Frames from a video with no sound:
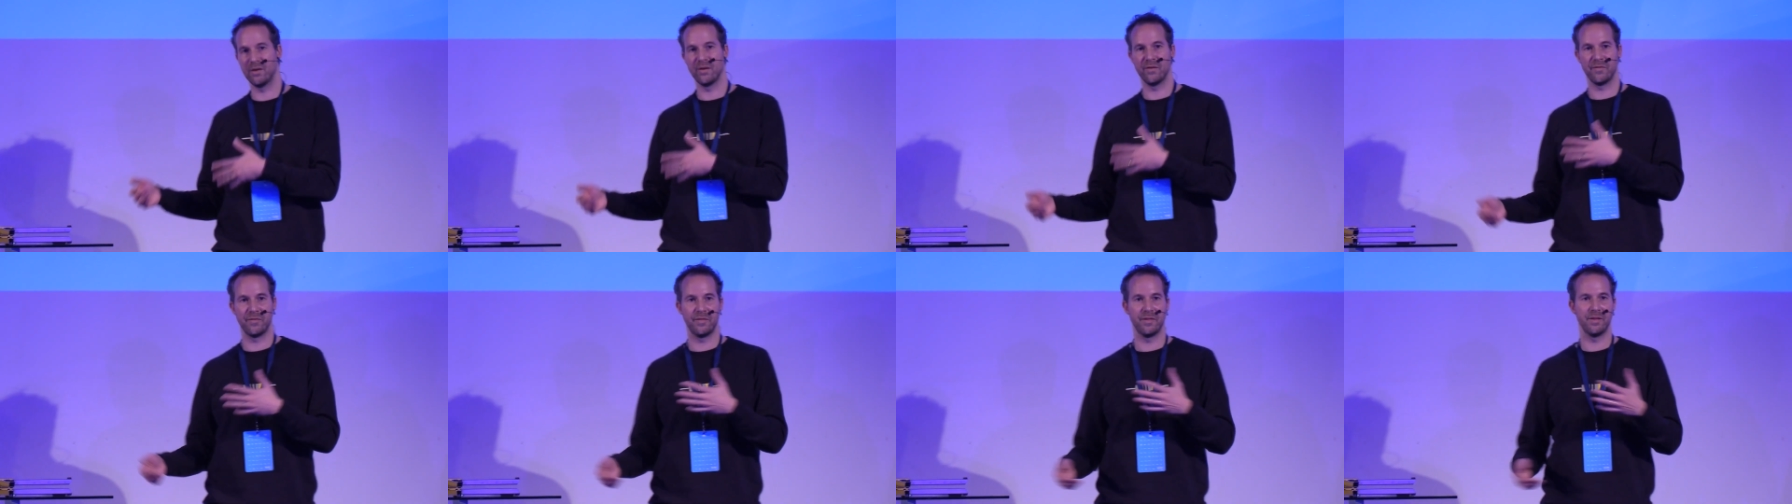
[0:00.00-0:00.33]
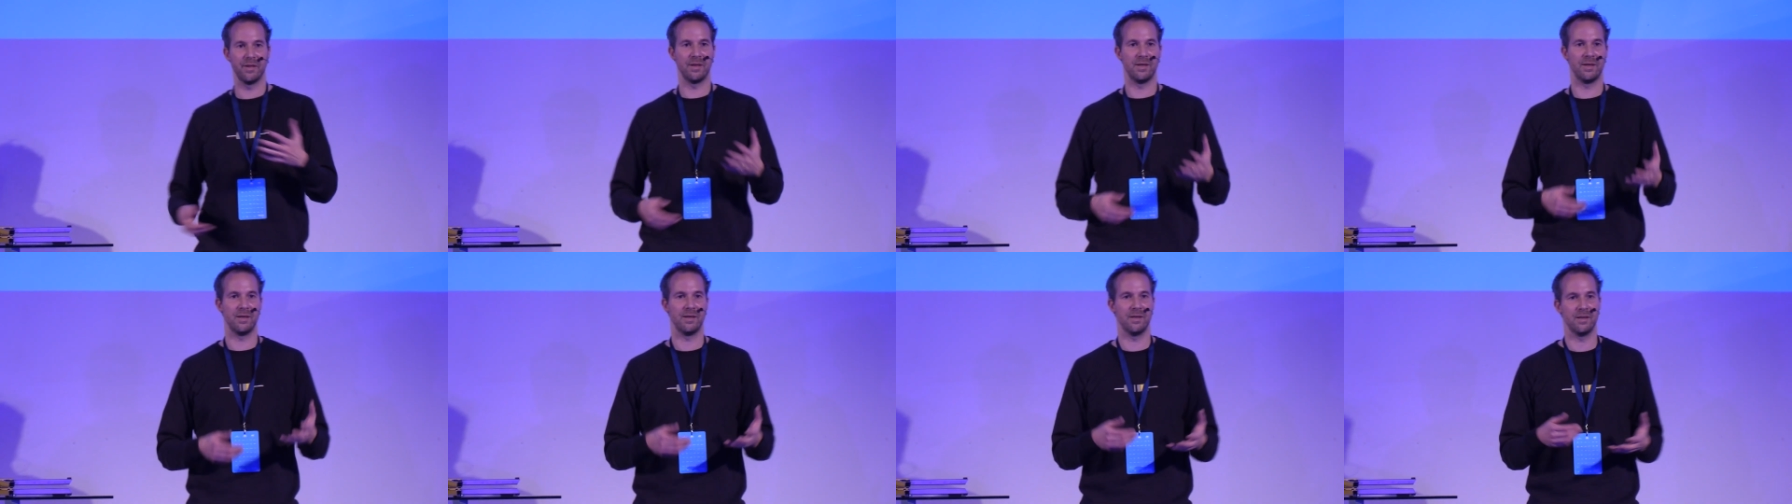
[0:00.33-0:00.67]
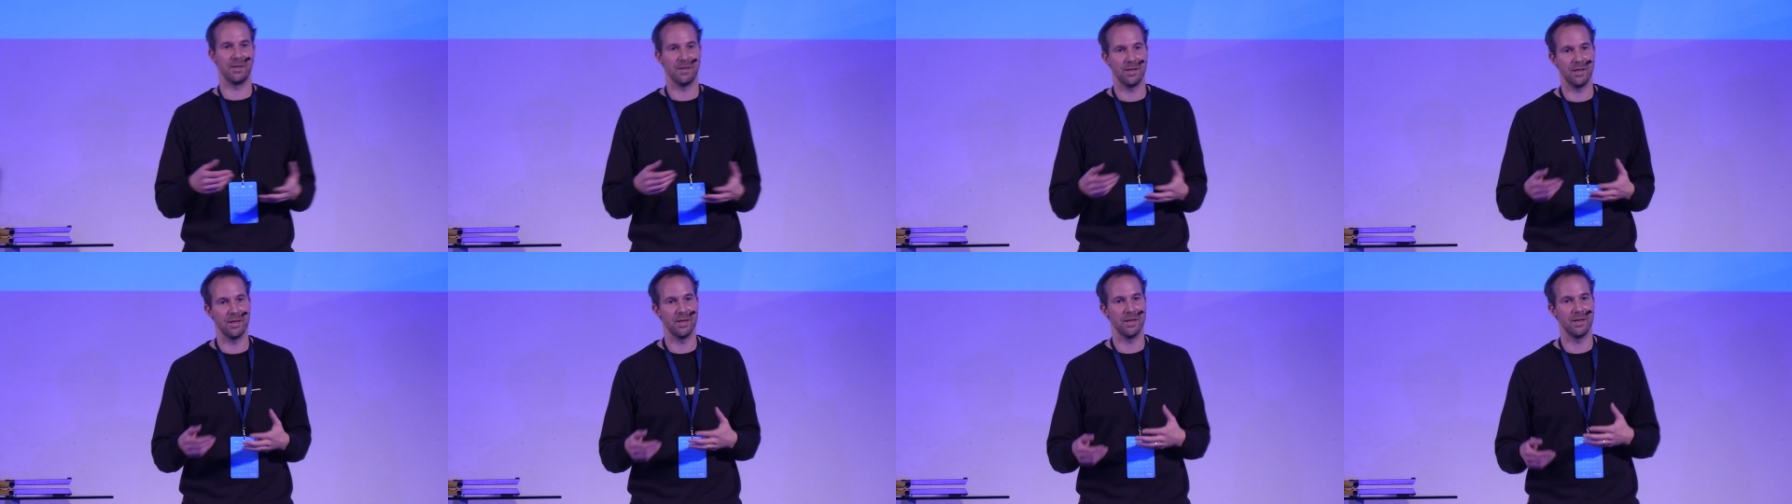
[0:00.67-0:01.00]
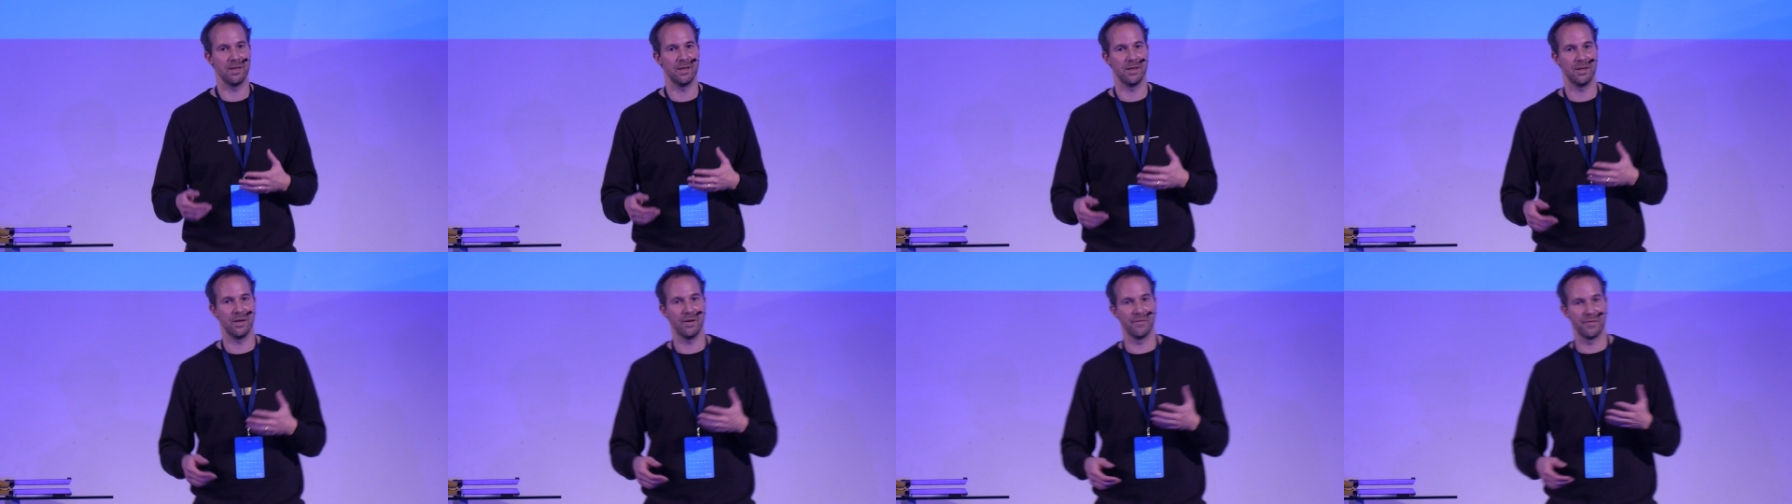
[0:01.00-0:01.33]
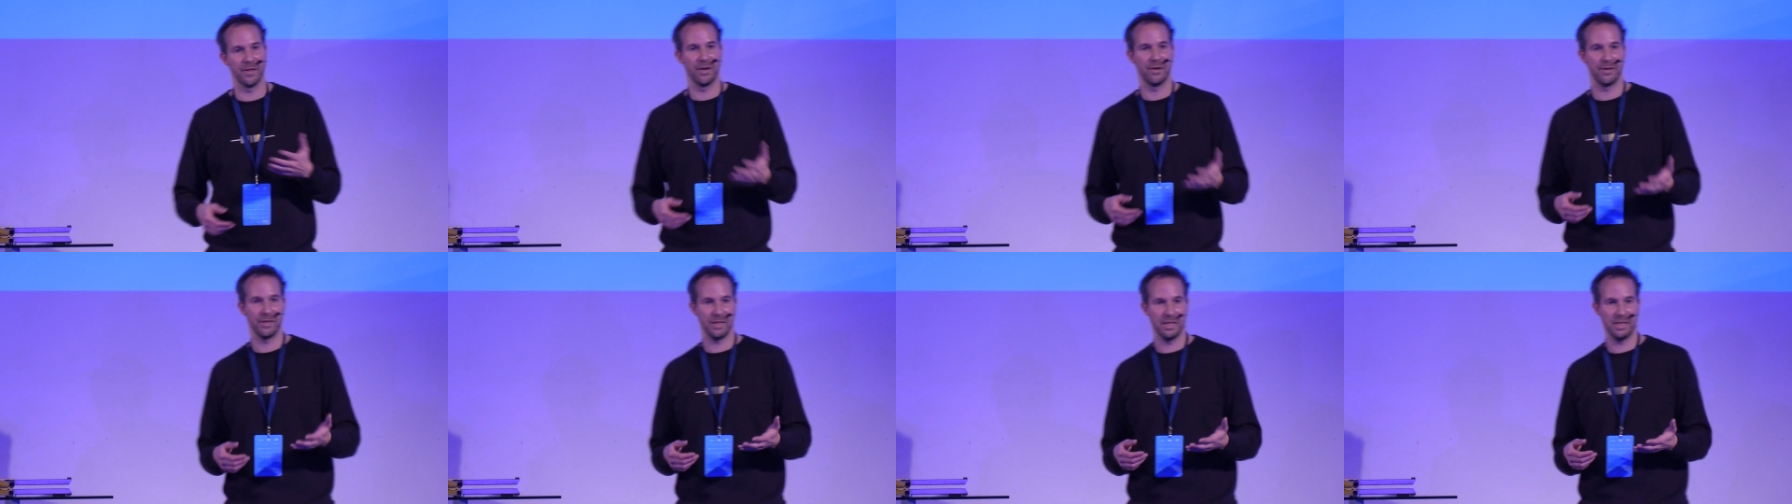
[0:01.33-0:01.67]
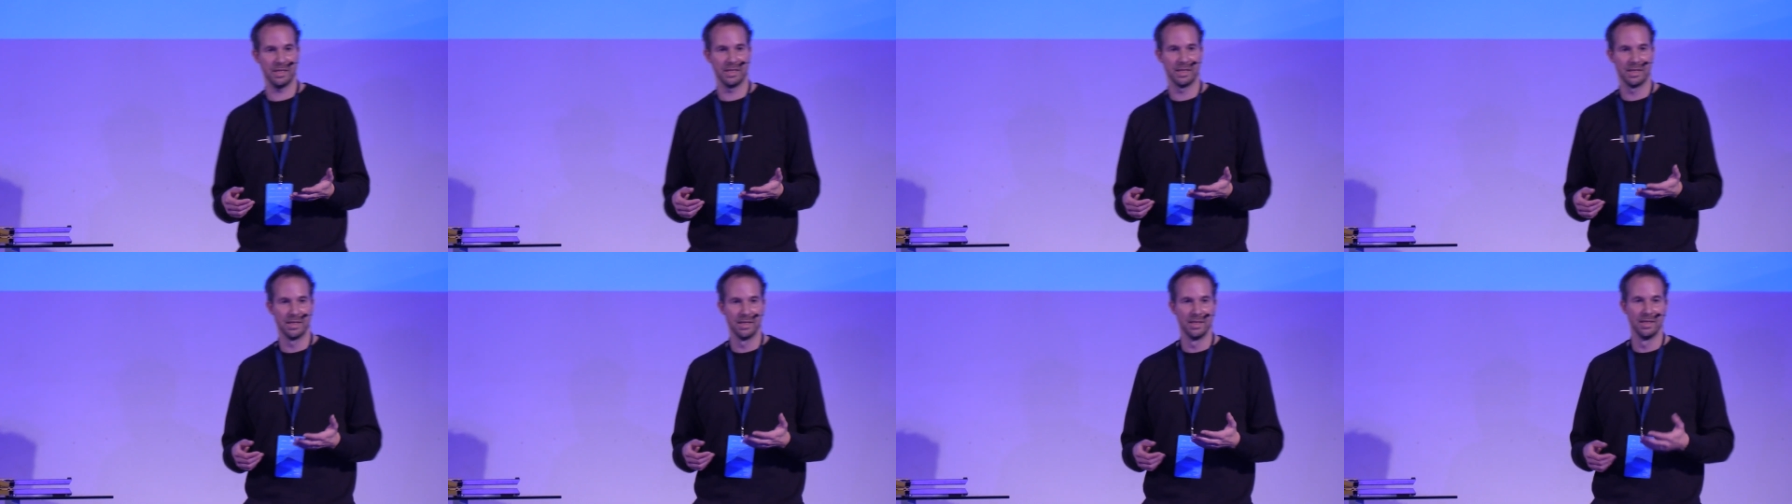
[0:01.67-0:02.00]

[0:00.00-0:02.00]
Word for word: of the honey,